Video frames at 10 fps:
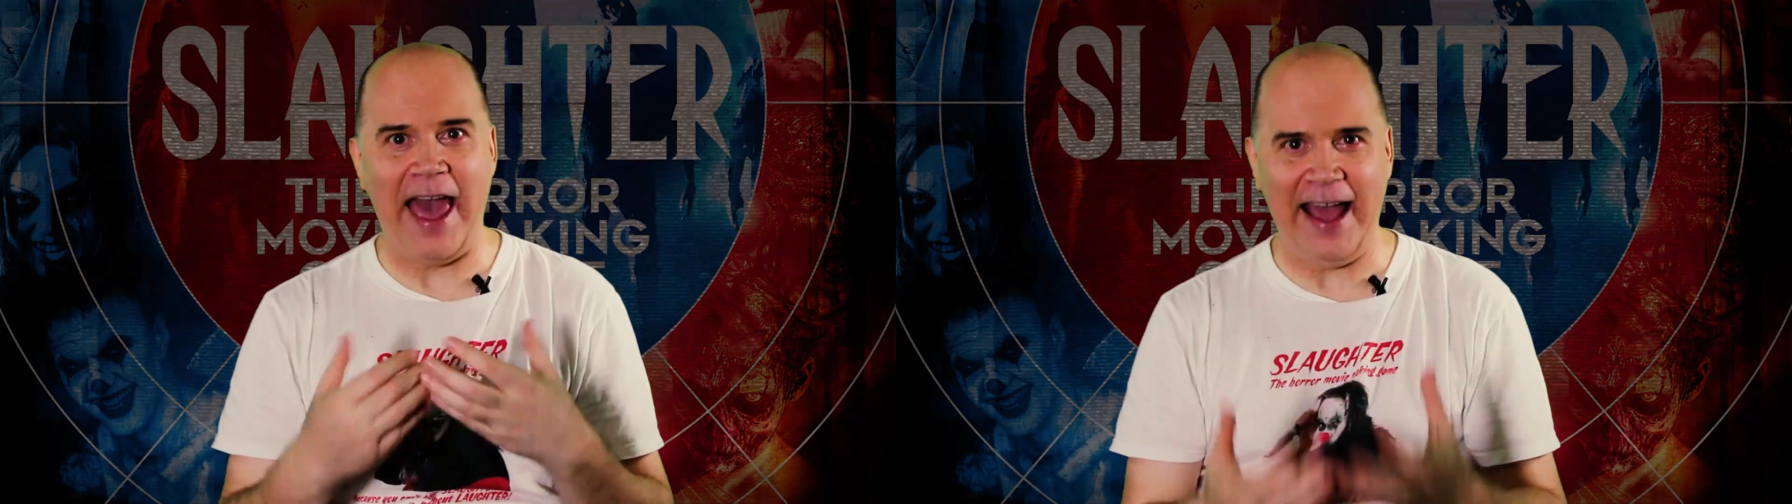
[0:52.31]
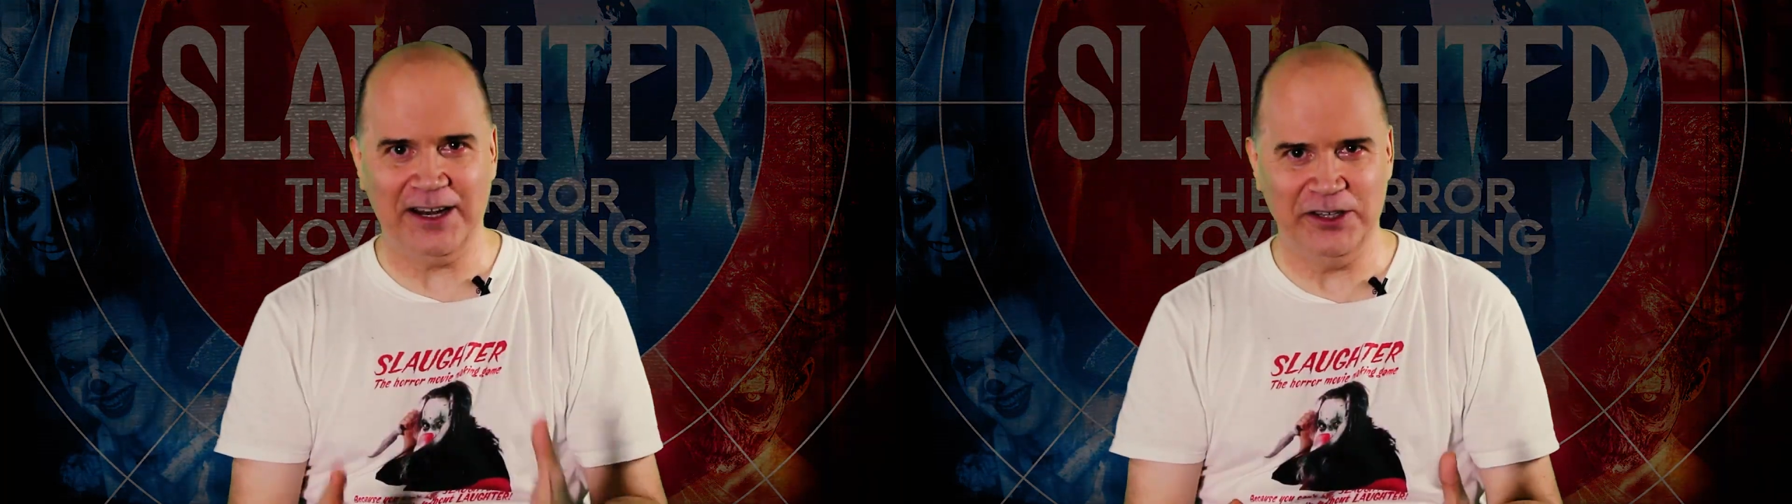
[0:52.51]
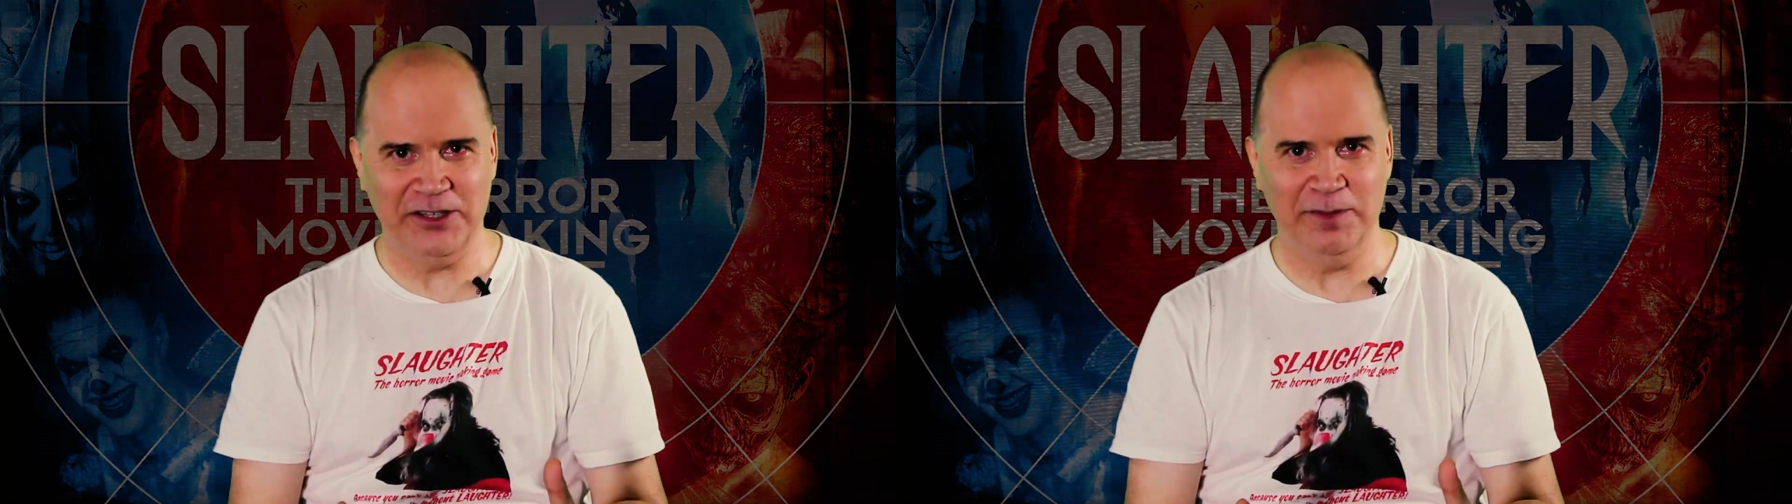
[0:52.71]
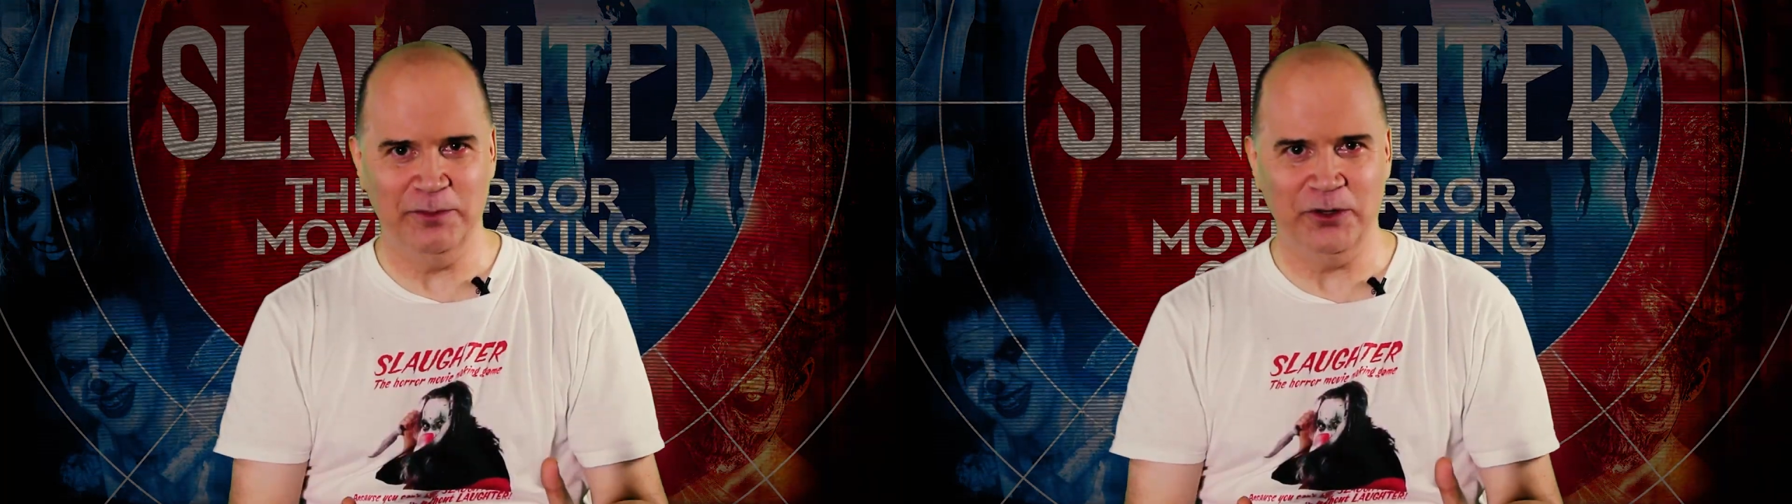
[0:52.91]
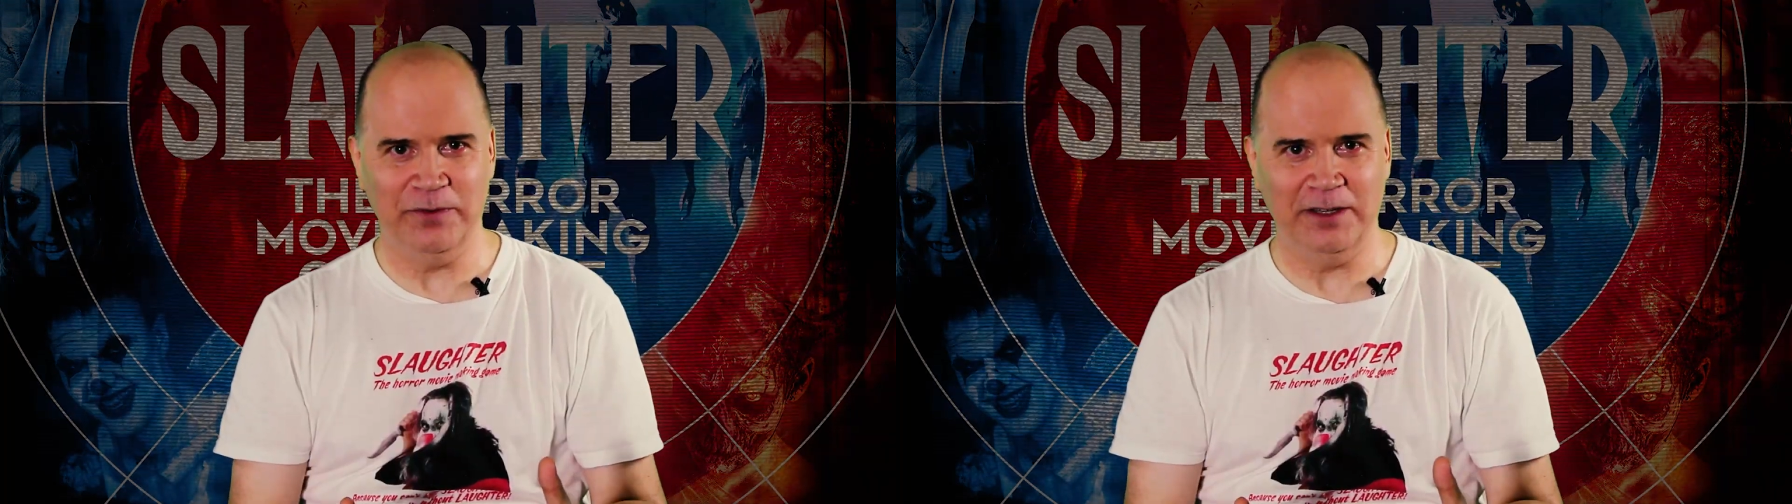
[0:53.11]
actors in the
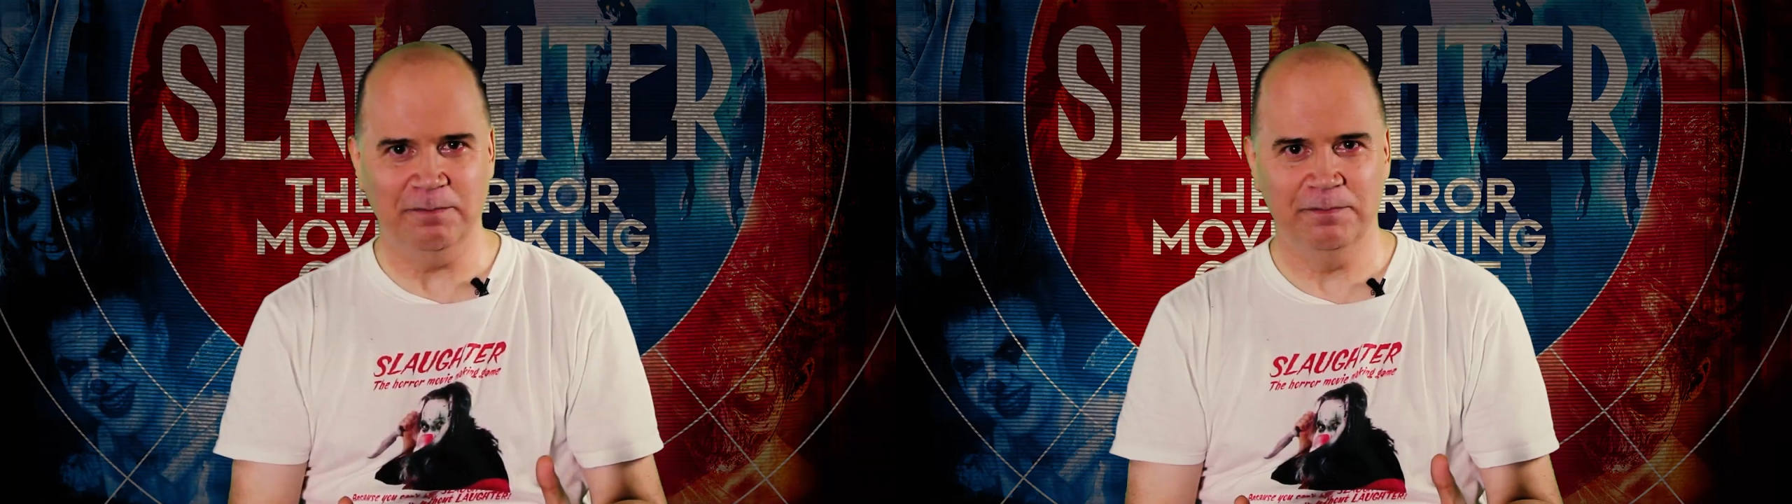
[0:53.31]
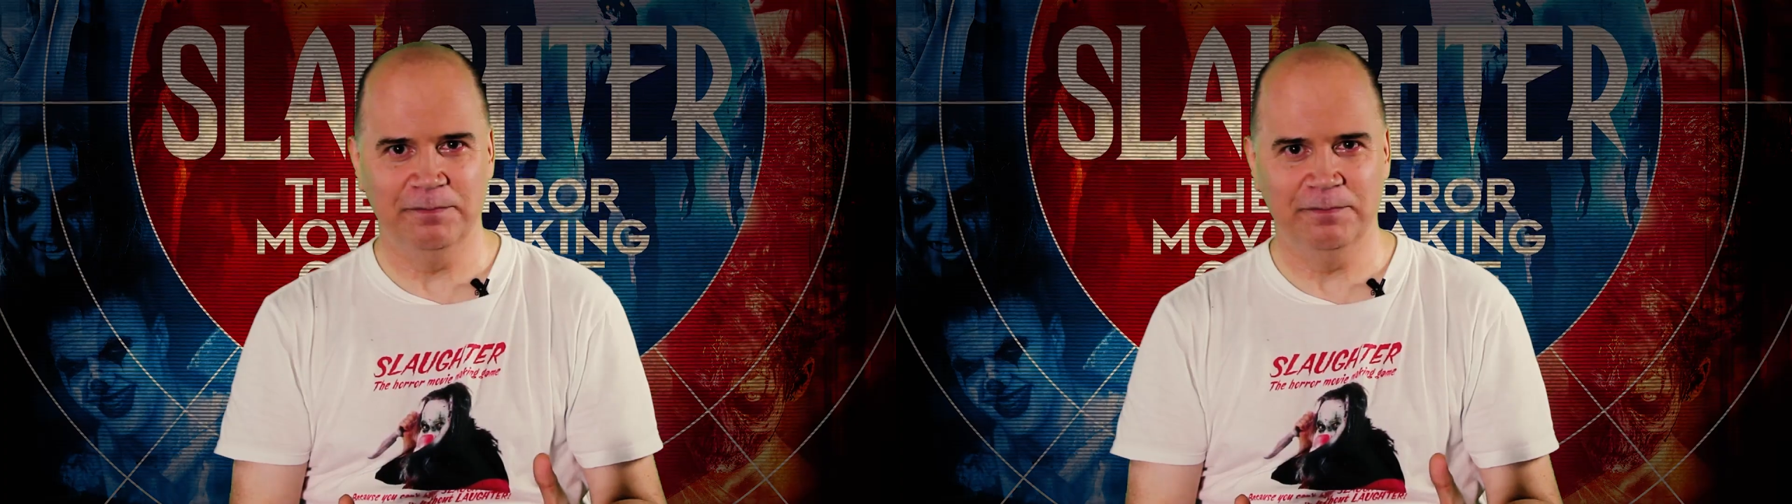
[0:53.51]
movie.